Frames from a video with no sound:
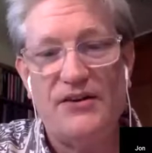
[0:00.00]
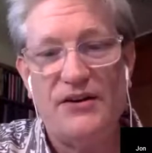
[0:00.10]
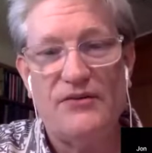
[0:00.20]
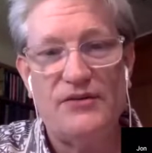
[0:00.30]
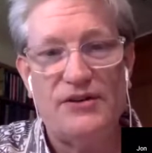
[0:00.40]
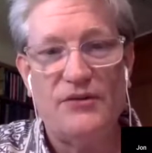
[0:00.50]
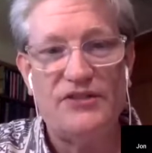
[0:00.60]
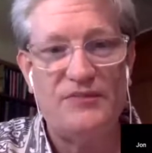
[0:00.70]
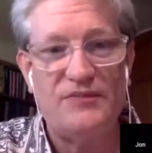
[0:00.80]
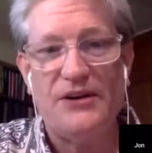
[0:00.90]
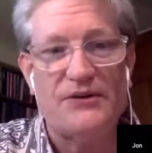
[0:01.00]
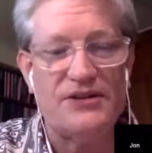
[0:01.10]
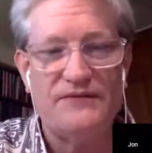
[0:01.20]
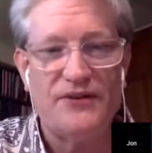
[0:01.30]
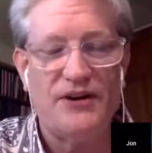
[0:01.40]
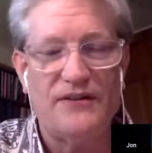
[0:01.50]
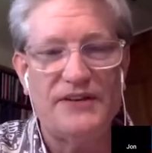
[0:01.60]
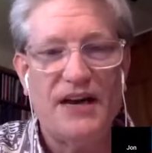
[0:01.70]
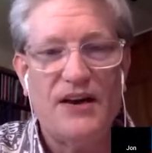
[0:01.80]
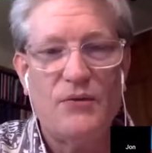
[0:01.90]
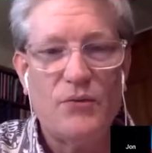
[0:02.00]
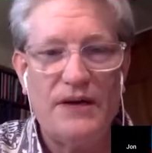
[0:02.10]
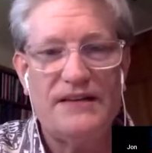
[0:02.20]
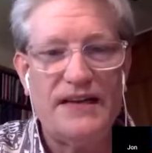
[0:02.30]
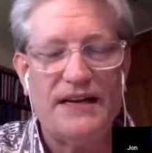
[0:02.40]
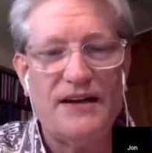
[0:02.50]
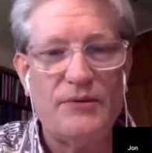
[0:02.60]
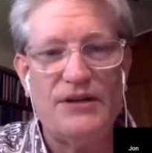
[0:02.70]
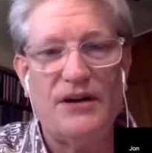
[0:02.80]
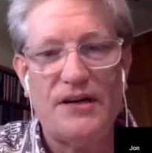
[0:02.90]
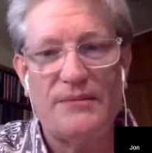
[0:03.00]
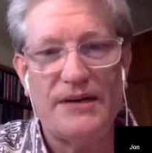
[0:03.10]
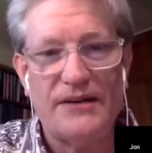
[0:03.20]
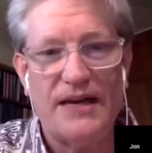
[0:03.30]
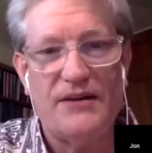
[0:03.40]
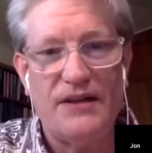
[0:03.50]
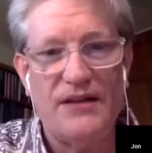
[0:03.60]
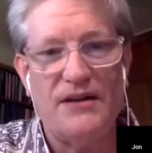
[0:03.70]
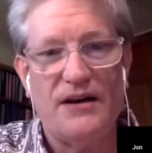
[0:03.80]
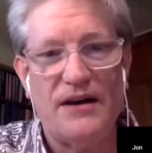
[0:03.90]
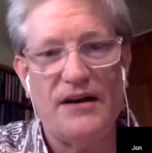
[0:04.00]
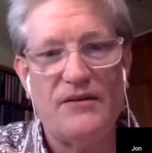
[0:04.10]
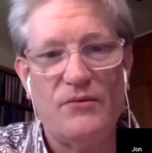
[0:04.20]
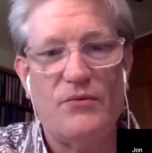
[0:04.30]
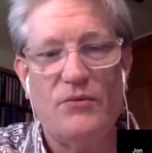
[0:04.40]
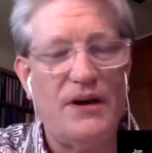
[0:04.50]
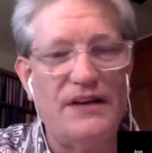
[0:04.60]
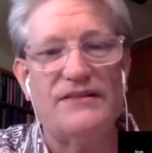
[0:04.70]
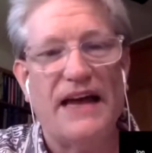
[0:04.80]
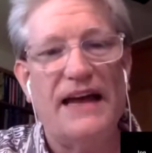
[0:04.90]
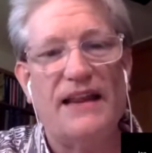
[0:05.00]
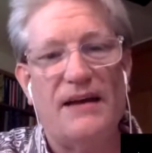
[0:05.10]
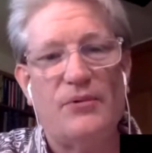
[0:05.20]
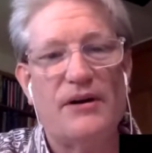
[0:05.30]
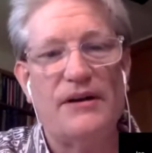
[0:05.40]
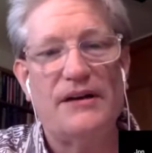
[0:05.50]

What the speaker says: there's no speakers involved. What exactly are we talking about now in the audio? What is that library?